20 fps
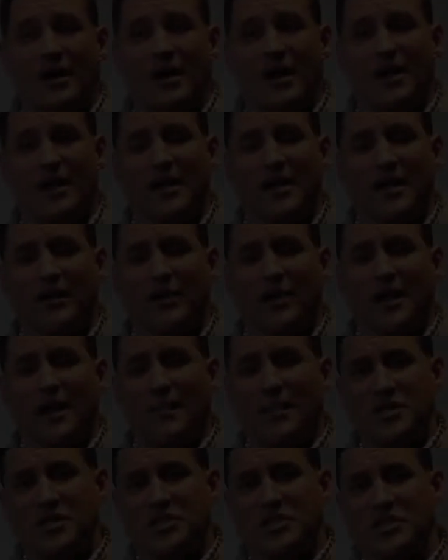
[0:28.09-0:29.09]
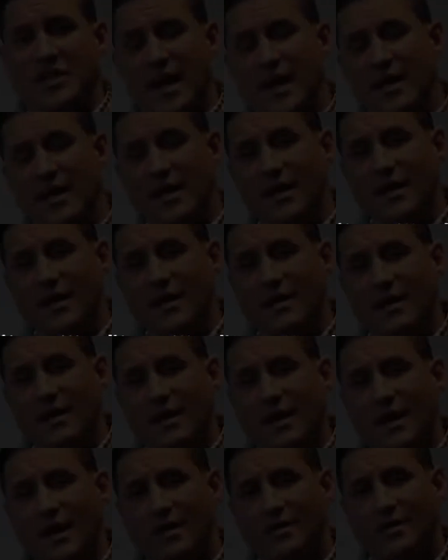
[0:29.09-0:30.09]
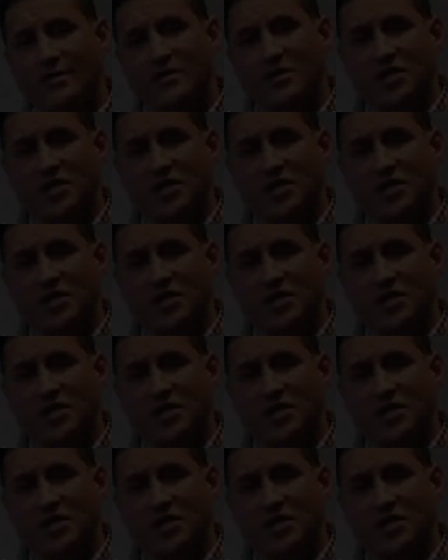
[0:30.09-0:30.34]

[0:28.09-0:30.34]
I'm going to give it a bunch of data, and the